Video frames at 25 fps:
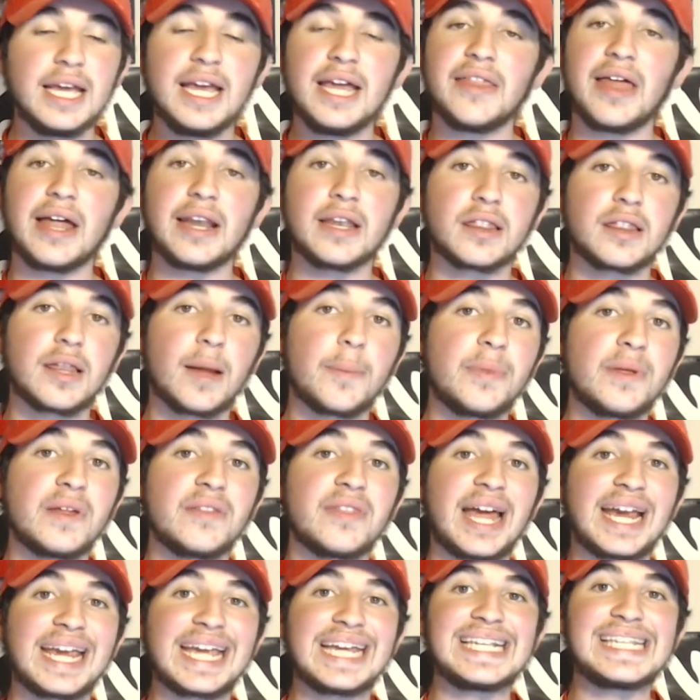that is something
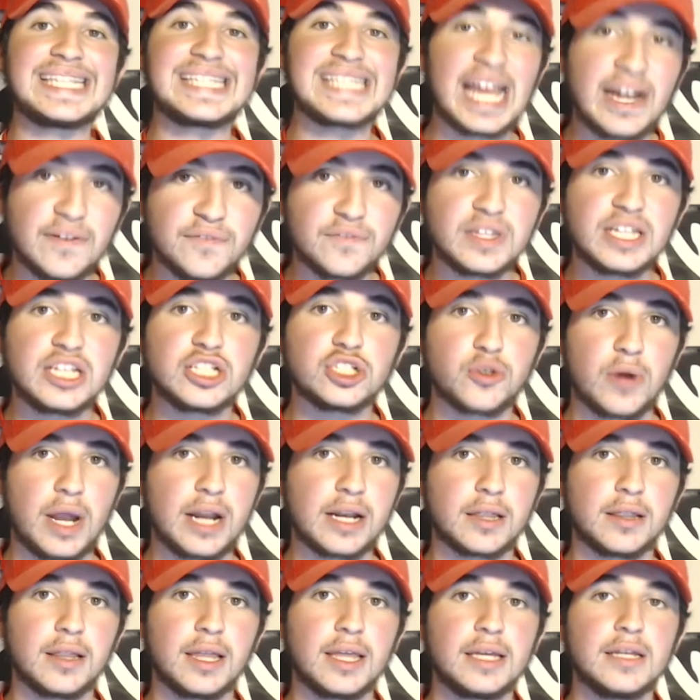that could definitely
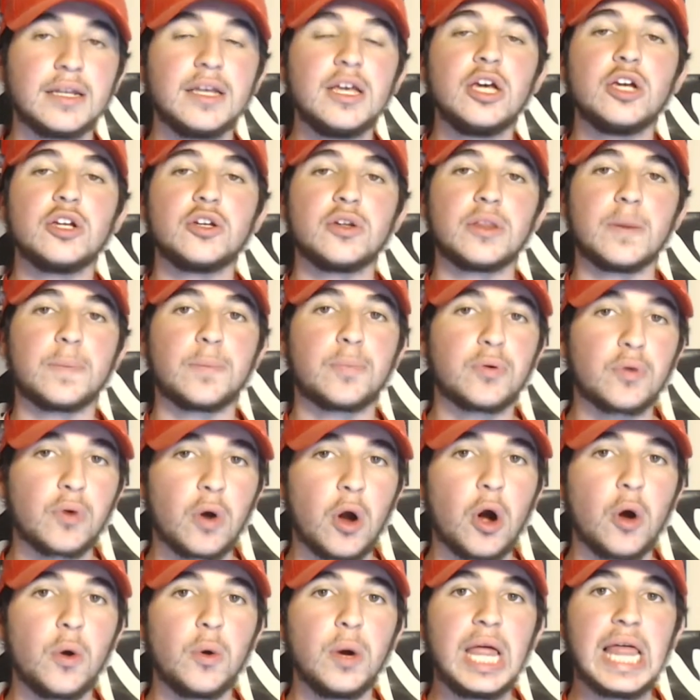translate to the
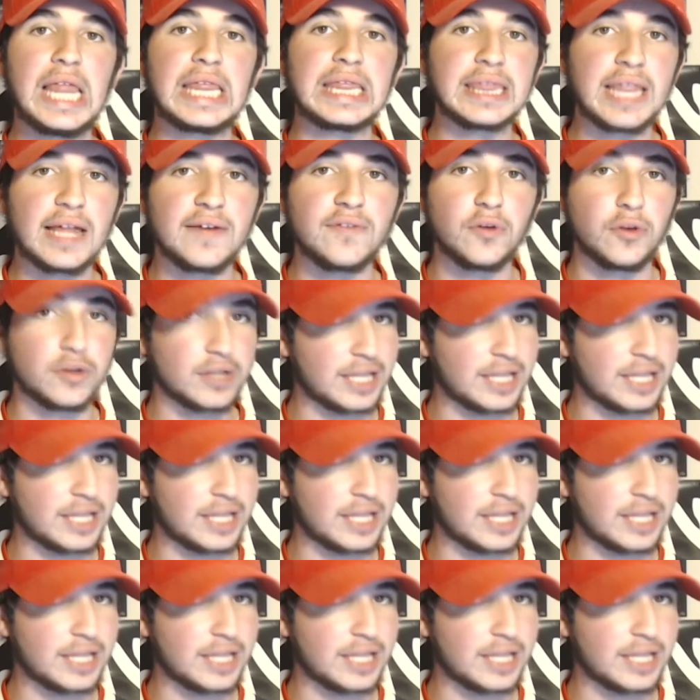pro level.